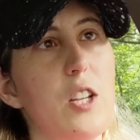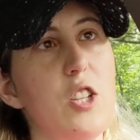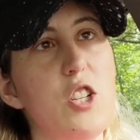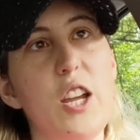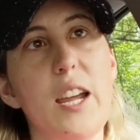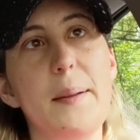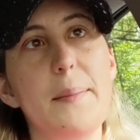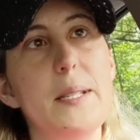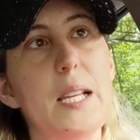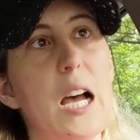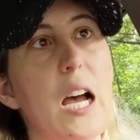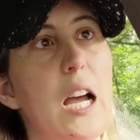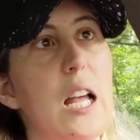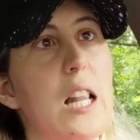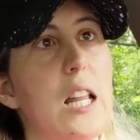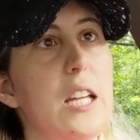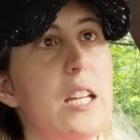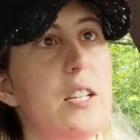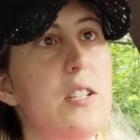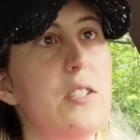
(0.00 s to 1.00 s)
James
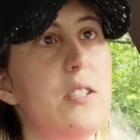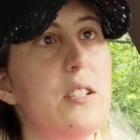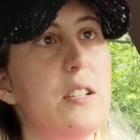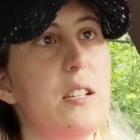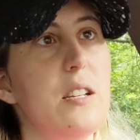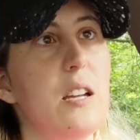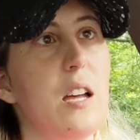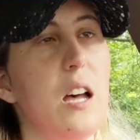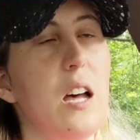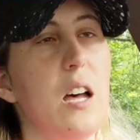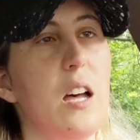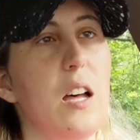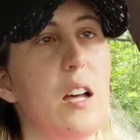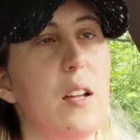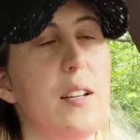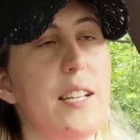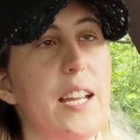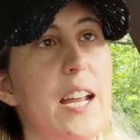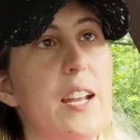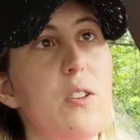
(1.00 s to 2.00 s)
Island,
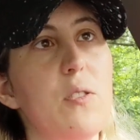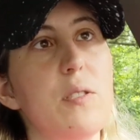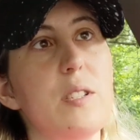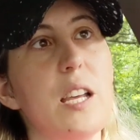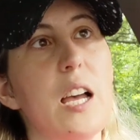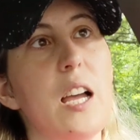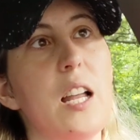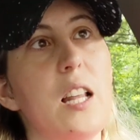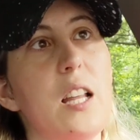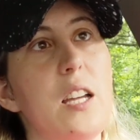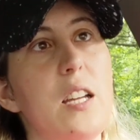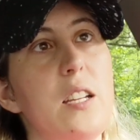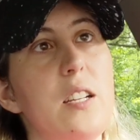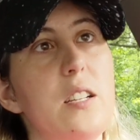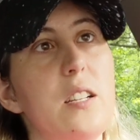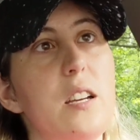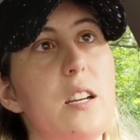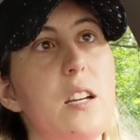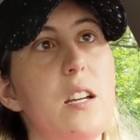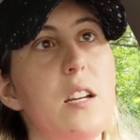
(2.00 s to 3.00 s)
Daniels
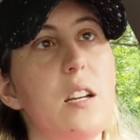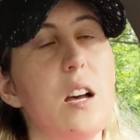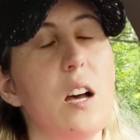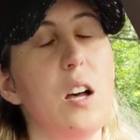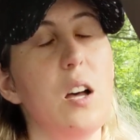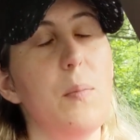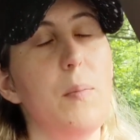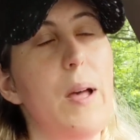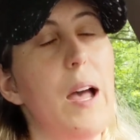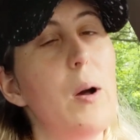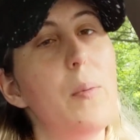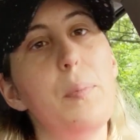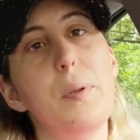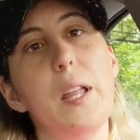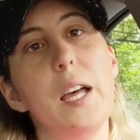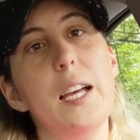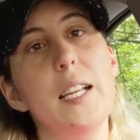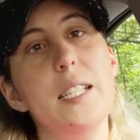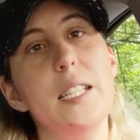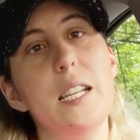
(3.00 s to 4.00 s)
Island, Mount
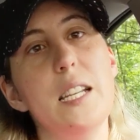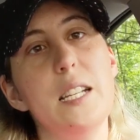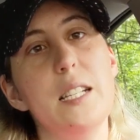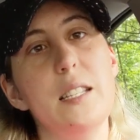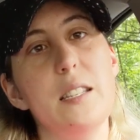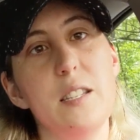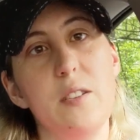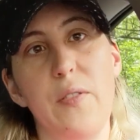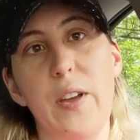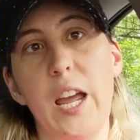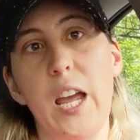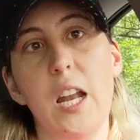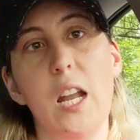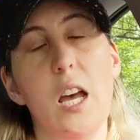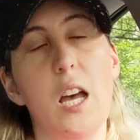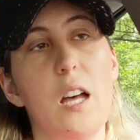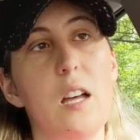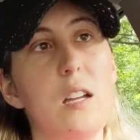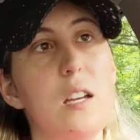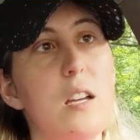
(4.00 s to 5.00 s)
Pleasant,
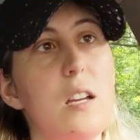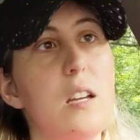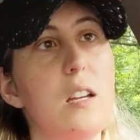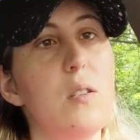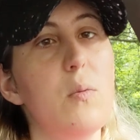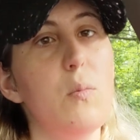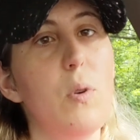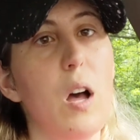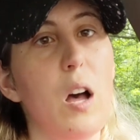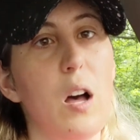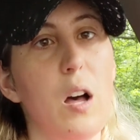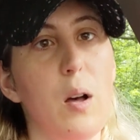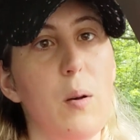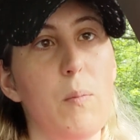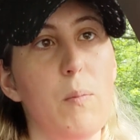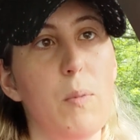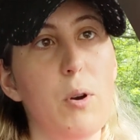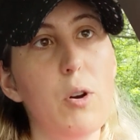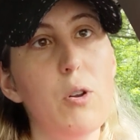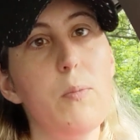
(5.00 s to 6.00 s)
Savannah,
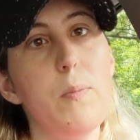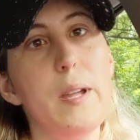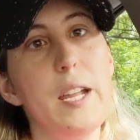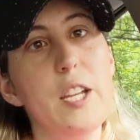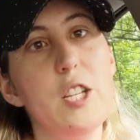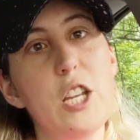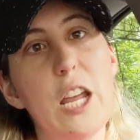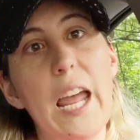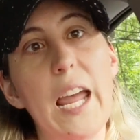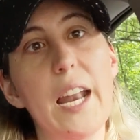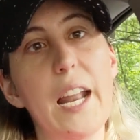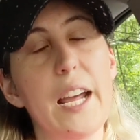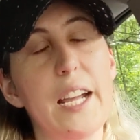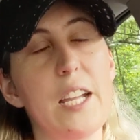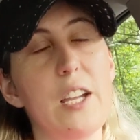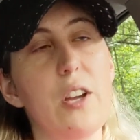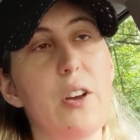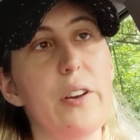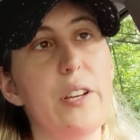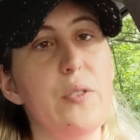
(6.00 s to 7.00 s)
Myrtle Beach, and I
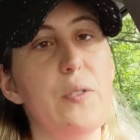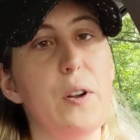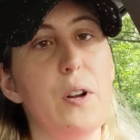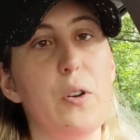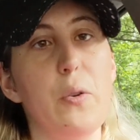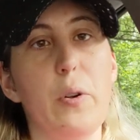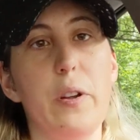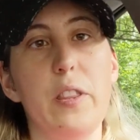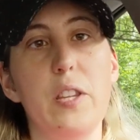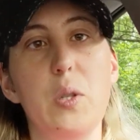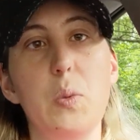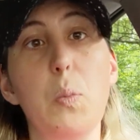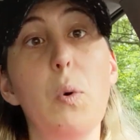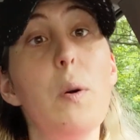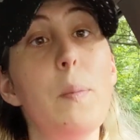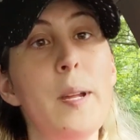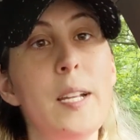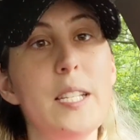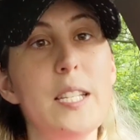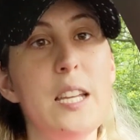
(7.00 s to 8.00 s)
can go as far north as
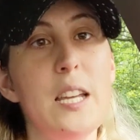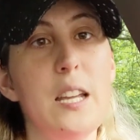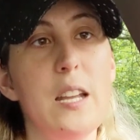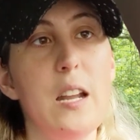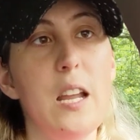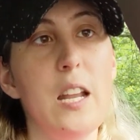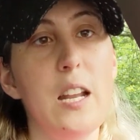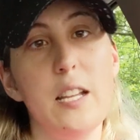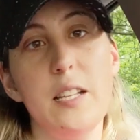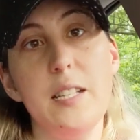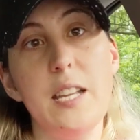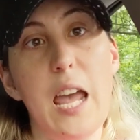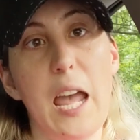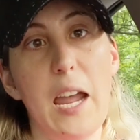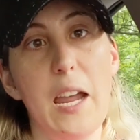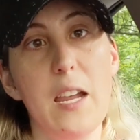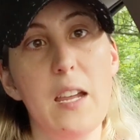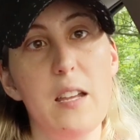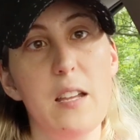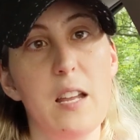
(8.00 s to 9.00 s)
Wilmington in a
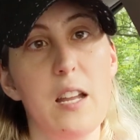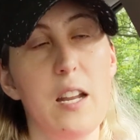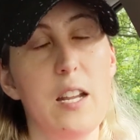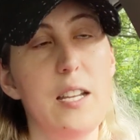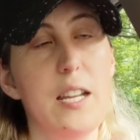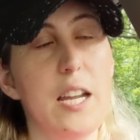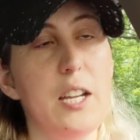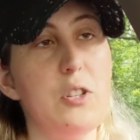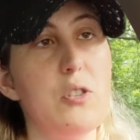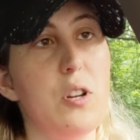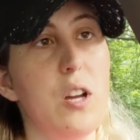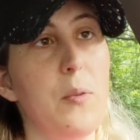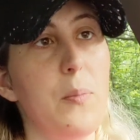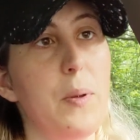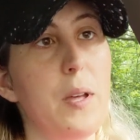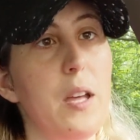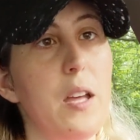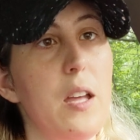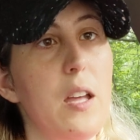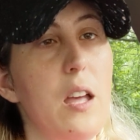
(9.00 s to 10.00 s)
day trip.
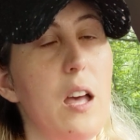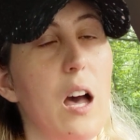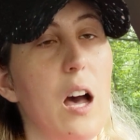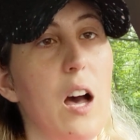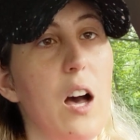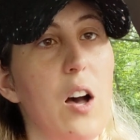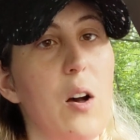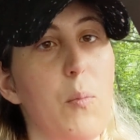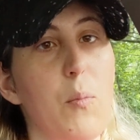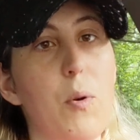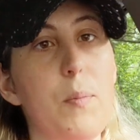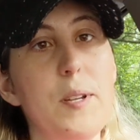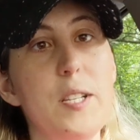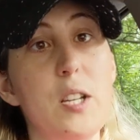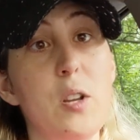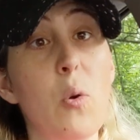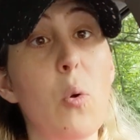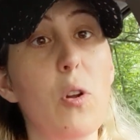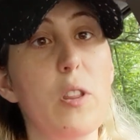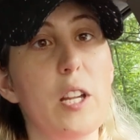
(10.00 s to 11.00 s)

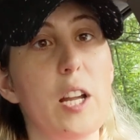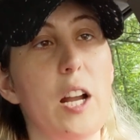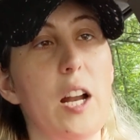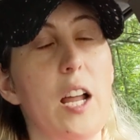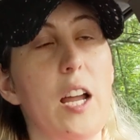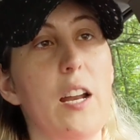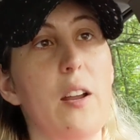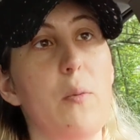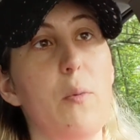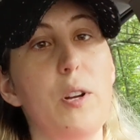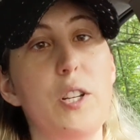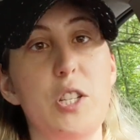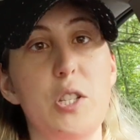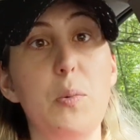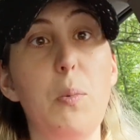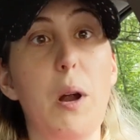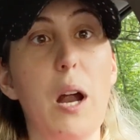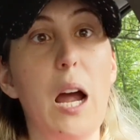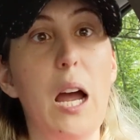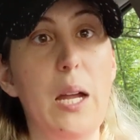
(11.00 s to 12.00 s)
Wilmington, North Carolina, which
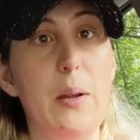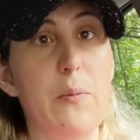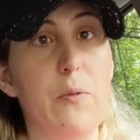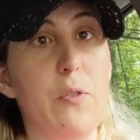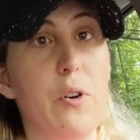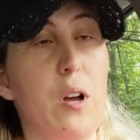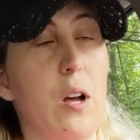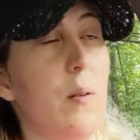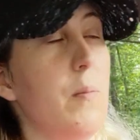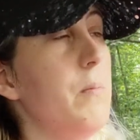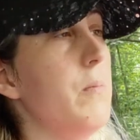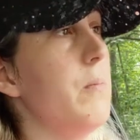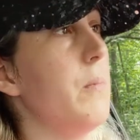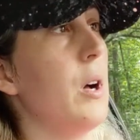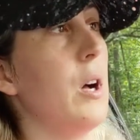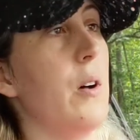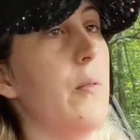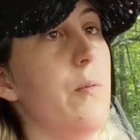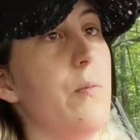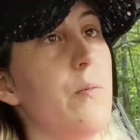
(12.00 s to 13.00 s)
is where I am from,
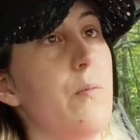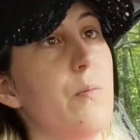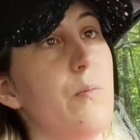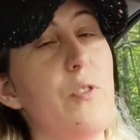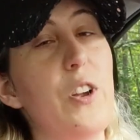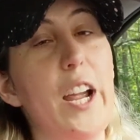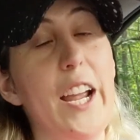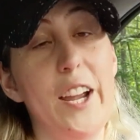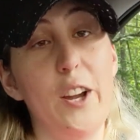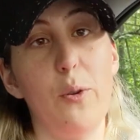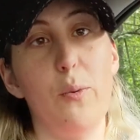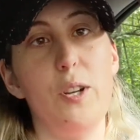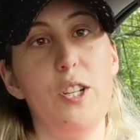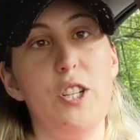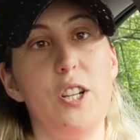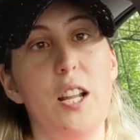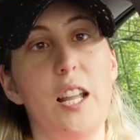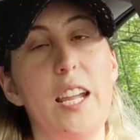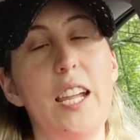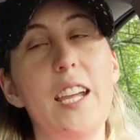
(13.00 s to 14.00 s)
very
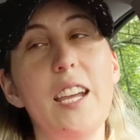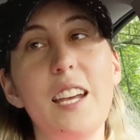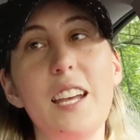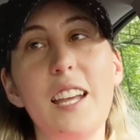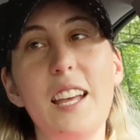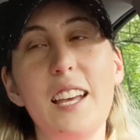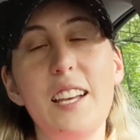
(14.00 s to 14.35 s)
originally.